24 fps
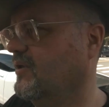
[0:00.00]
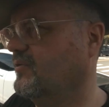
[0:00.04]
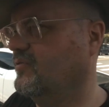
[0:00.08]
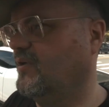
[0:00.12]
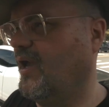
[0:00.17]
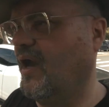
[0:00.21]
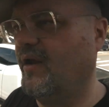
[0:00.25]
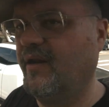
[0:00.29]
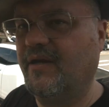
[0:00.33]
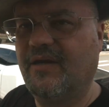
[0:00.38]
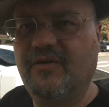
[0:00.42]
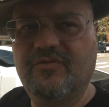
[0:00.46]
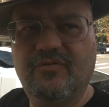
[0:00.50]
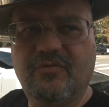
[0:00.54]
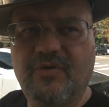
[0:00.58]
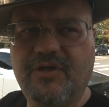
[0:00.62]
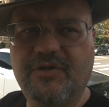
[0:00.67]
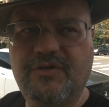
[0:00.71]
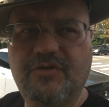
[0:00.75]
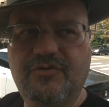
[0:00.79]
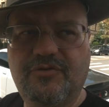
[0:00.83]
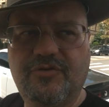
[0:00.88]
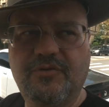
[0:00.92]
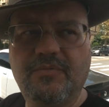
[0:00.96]
Kings County doesn't really
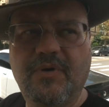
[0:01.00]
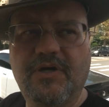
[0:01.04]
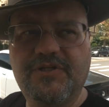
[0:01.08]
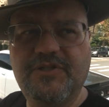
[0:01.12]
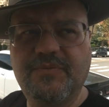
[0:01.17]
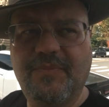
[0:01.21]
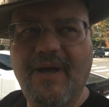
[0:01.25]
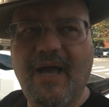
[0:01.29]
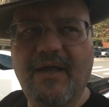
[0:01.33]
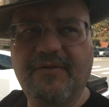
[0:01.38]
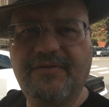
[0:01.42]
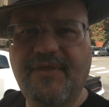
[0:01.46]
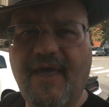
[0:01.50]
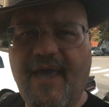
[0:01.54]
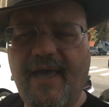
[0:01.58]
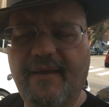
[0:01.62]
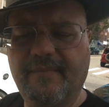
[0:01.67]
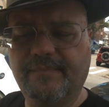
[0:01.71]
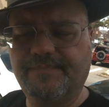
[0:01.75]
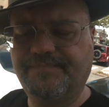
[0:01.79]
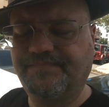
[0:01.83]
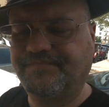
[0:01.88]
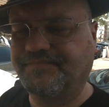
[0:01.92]
do too much about that